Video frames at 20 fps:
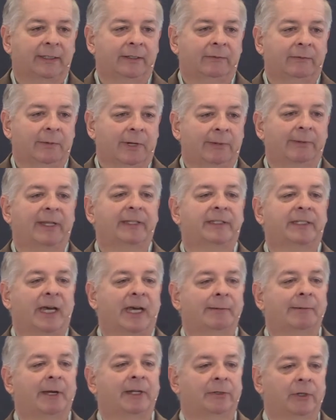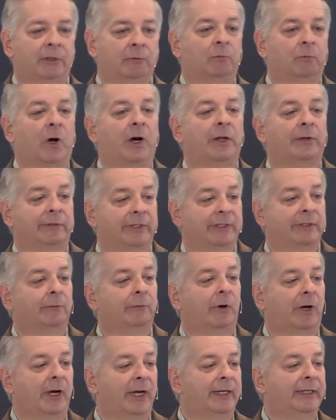remember that time I turned water into
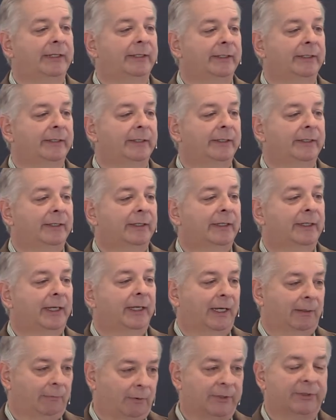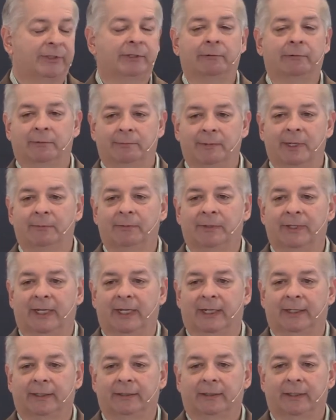wine? I want you to remember
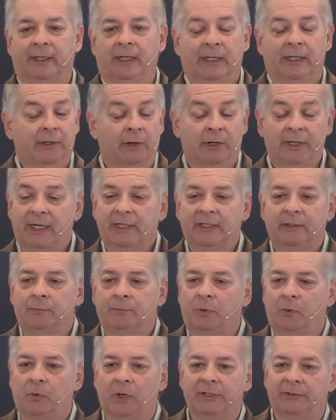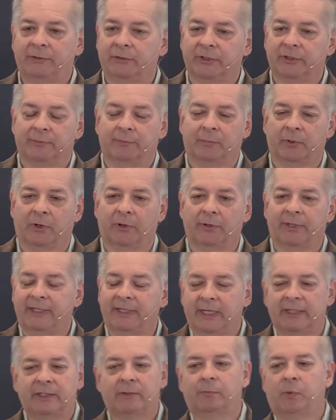that. No, he doesn't point to his birth. He
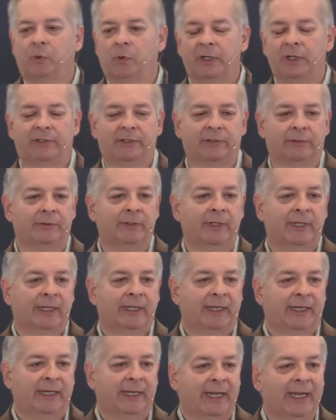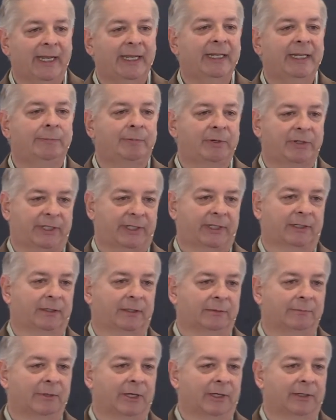doesn't point to any
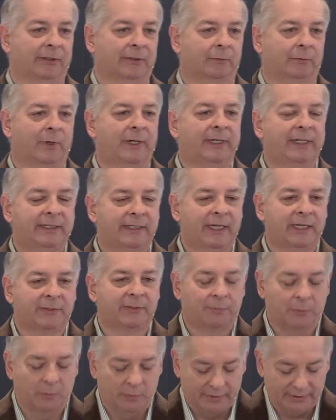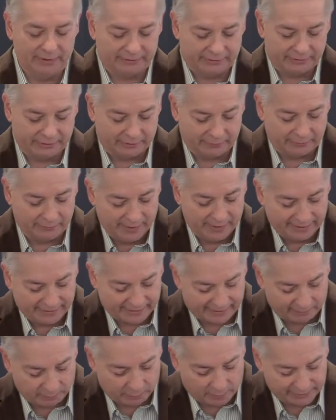particular miracle. What he does point to
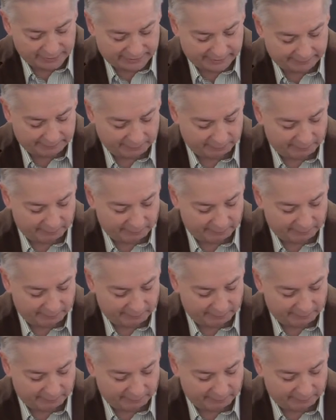that he wants them to